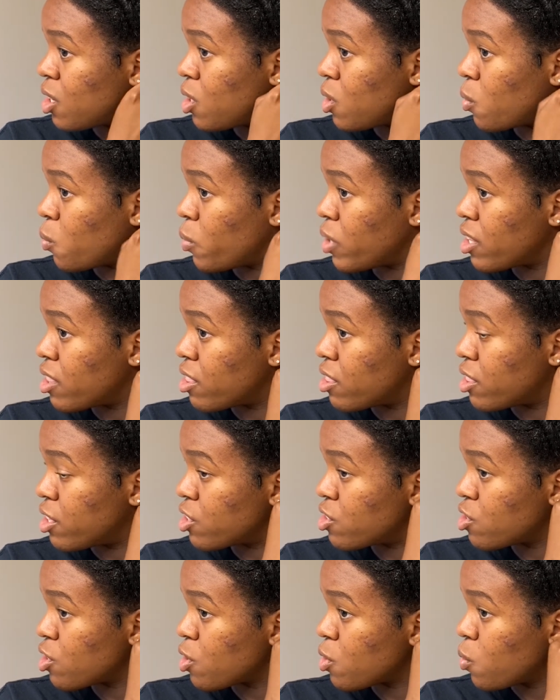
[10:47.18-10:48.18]
with the
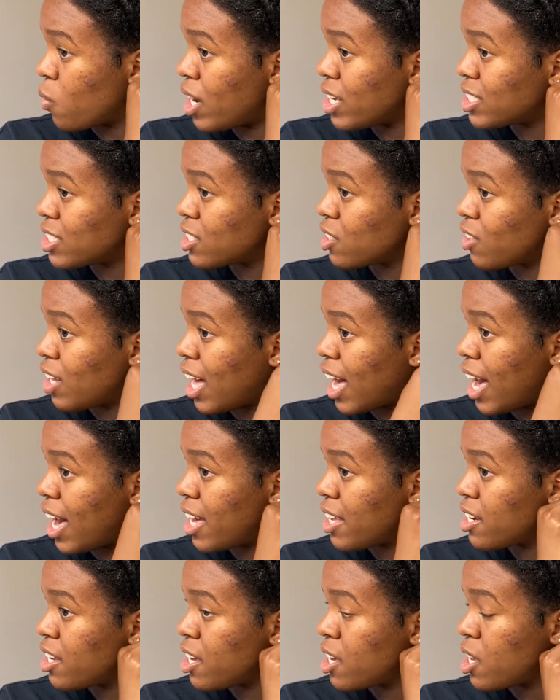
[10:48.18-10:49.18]
two I still
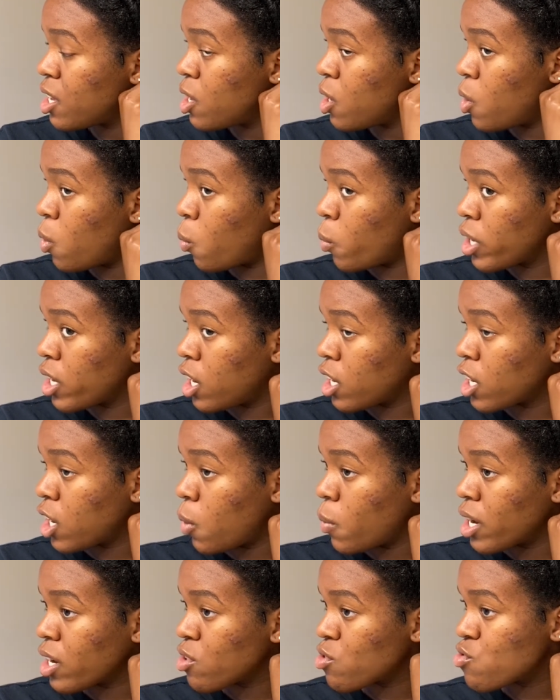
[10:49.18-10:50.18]
had, we are
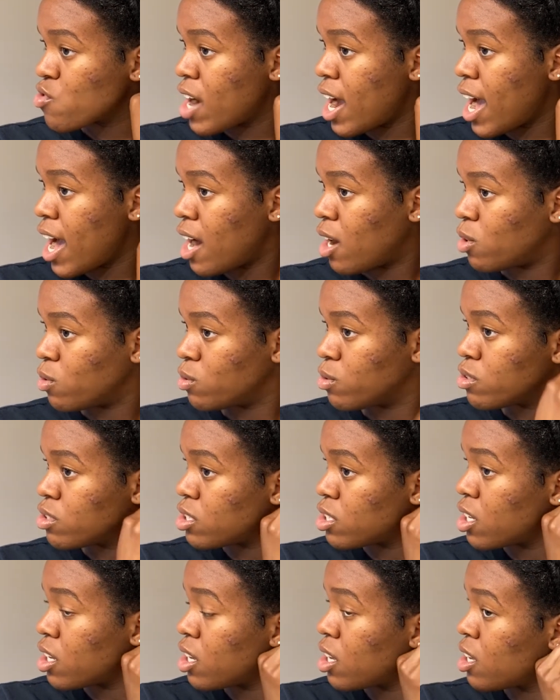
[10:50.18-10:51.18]
going around
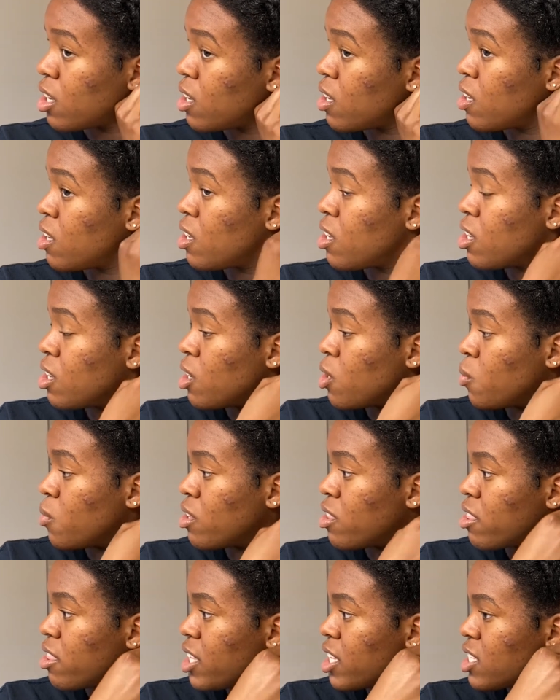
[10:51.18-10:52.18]

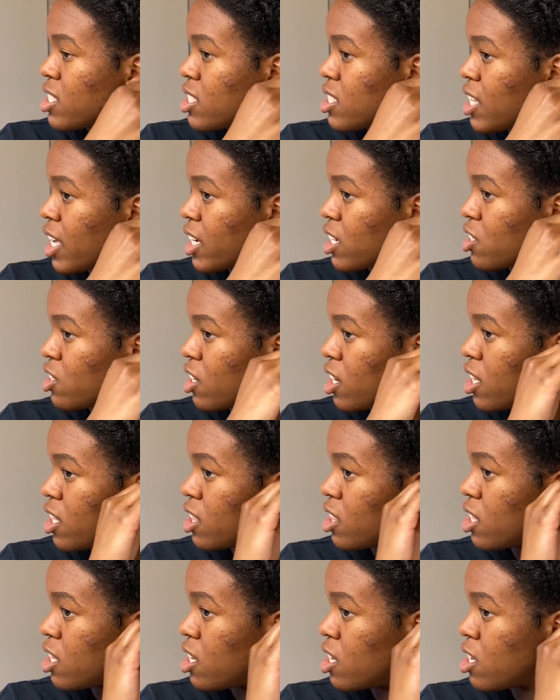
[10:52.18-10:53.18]
with this
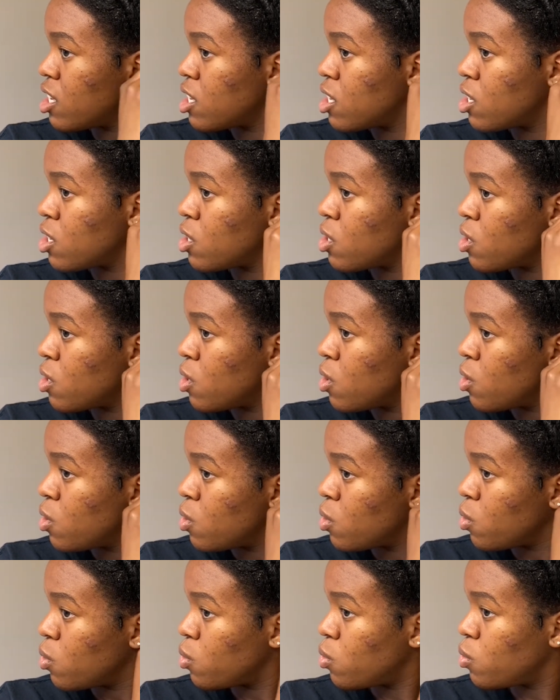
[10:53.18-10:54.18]
section
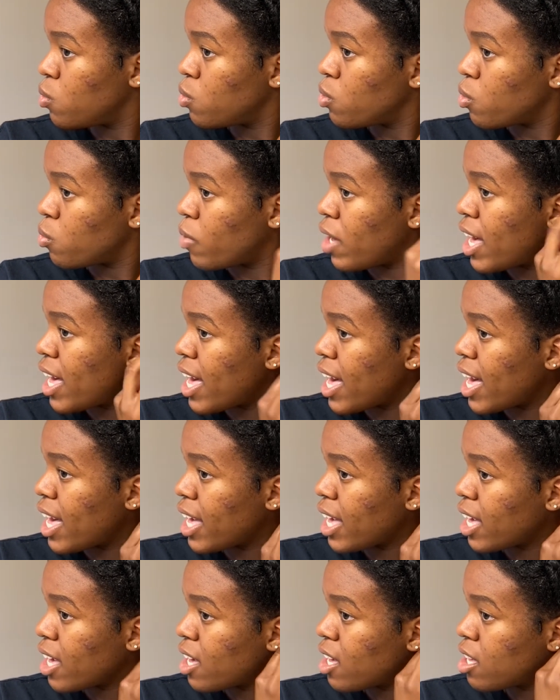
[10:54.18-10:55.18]
all the
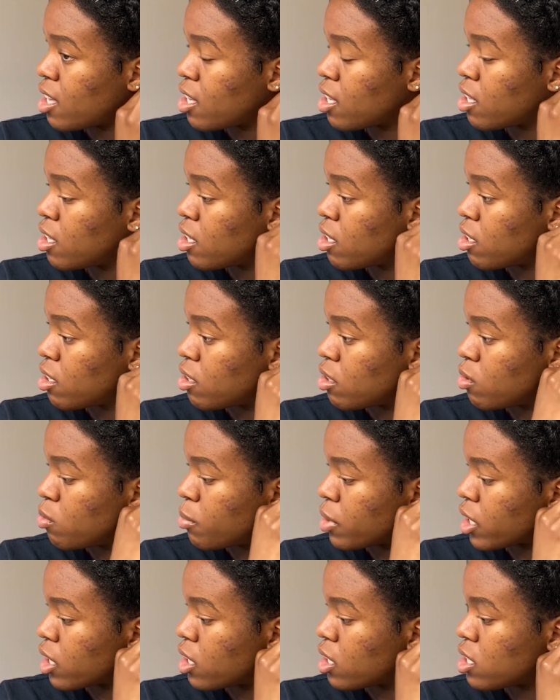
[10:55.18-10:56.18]
way. Oh my
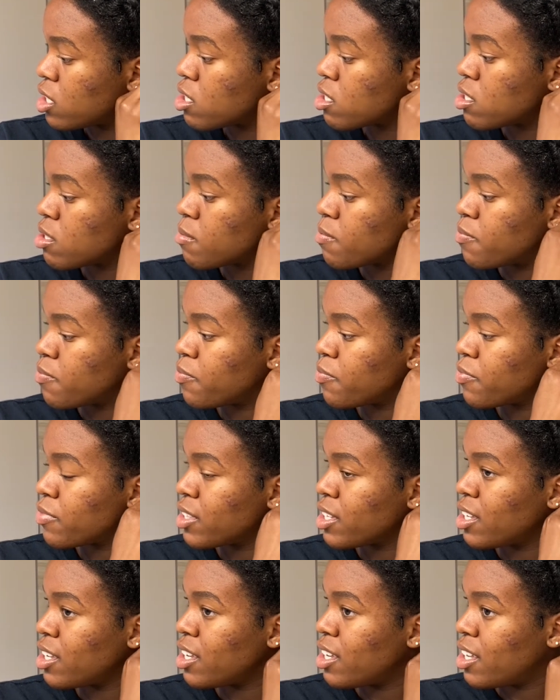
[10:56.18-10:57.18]
goodness.
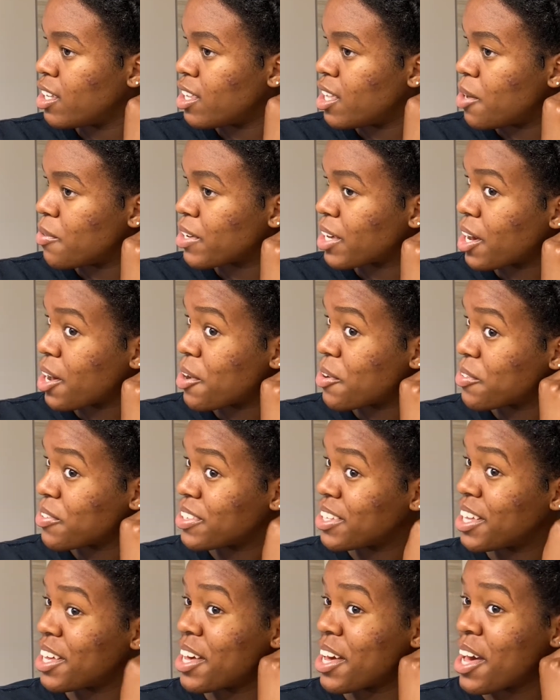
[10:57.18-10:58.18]
There we
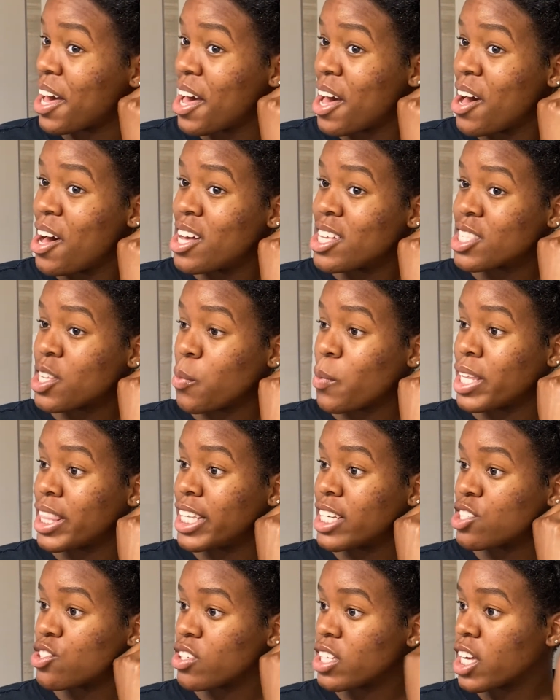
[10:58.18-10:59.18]
go. So we're
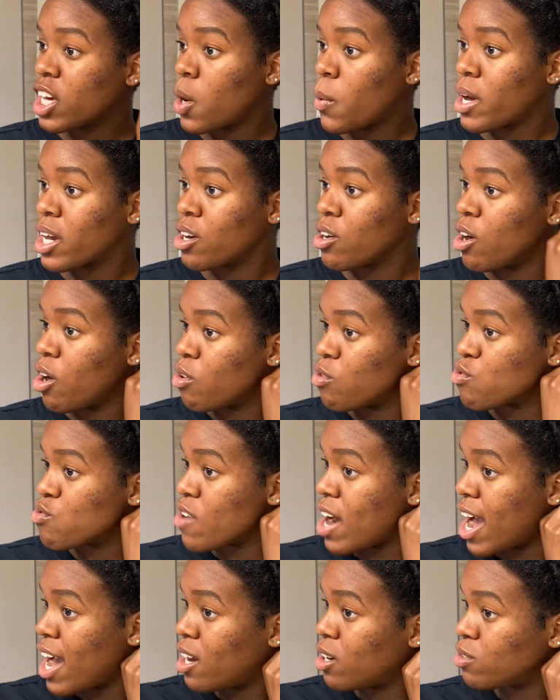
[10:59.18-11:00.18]
literally going
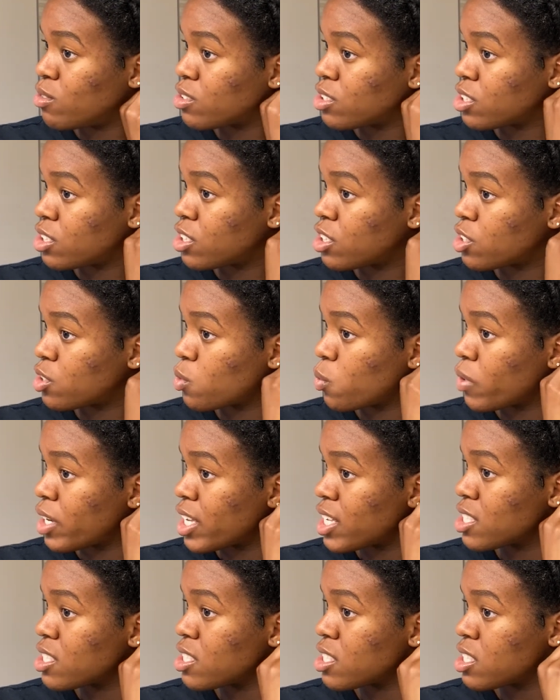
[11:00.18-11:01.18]
around the
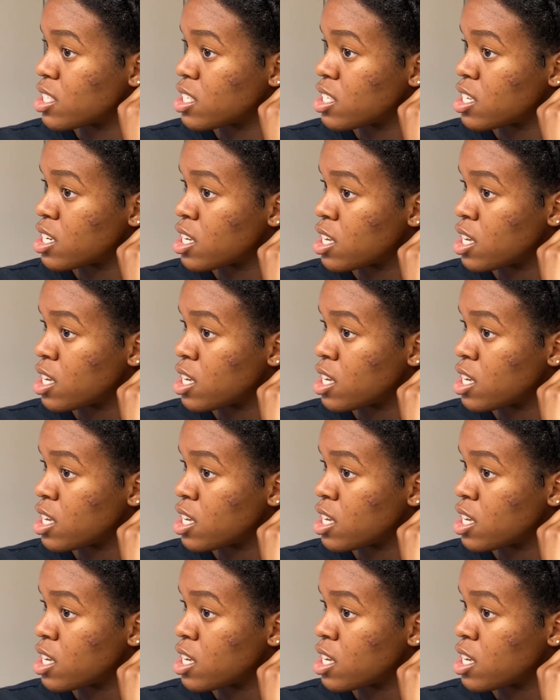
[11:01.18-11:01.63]
twist